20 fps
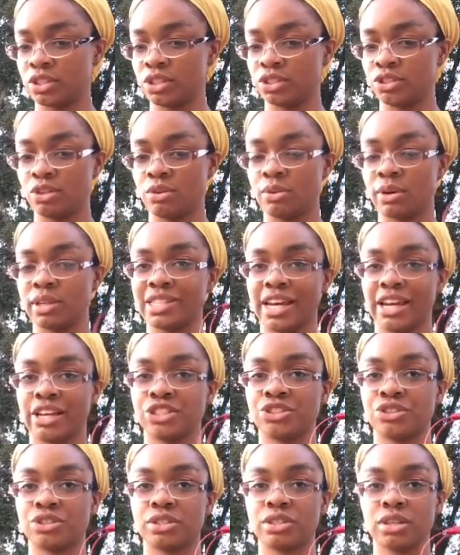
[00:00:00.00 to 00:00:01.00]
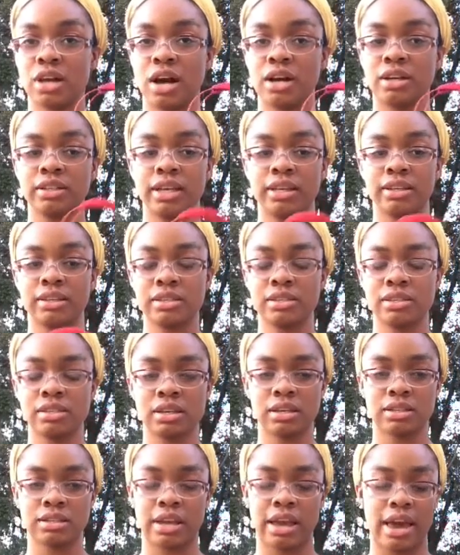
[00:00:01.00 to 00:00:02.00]
do a textured sock like this,
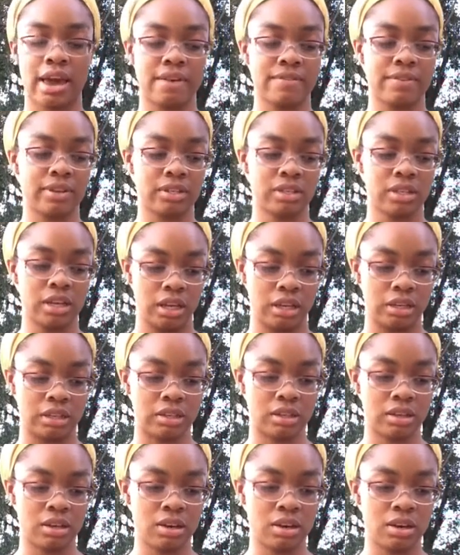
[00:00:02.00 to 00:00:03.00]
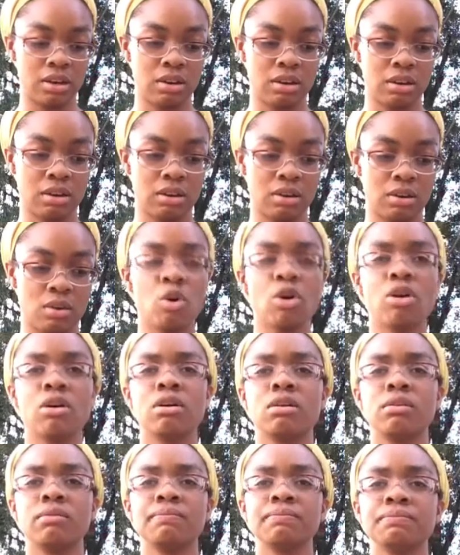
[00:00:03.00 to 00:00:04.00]
because I haven't done,
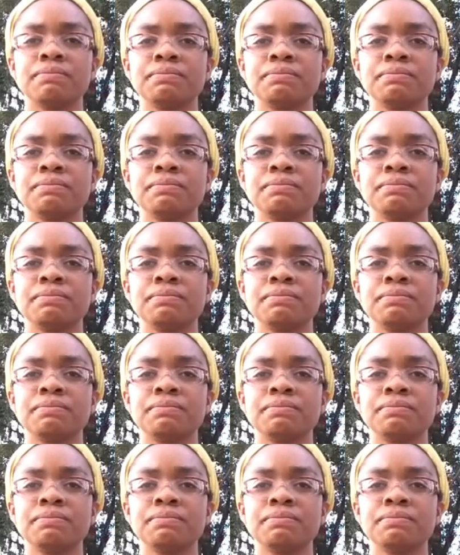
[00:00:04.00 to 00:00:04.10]
well,